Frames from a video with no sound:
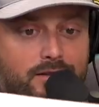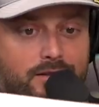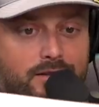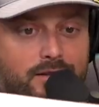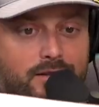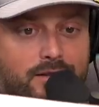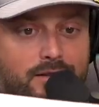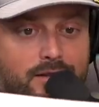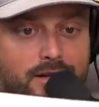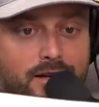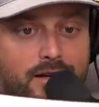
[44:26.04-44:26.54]

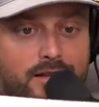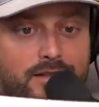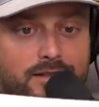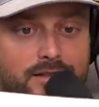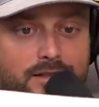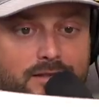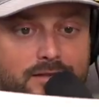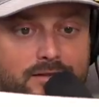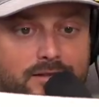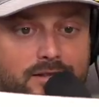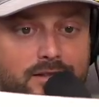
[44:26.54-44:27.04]
So
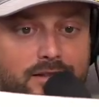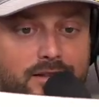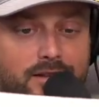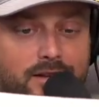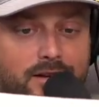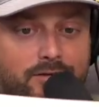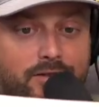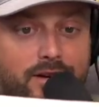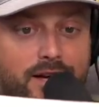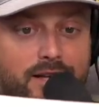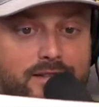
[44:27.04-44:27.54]
crazy.
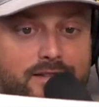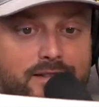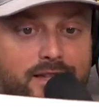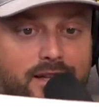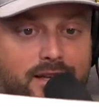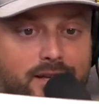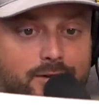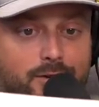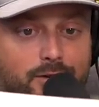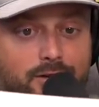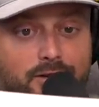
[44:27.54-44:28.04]
How fast do you
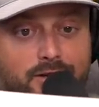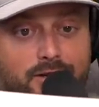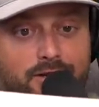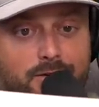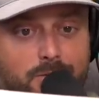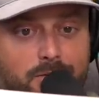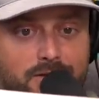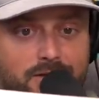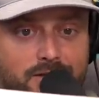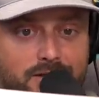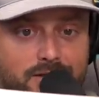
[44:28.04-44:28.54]
get through
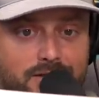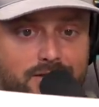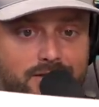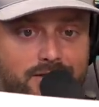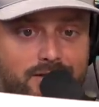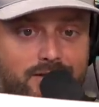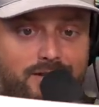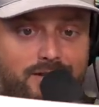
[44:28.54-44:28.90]
Elizabethan?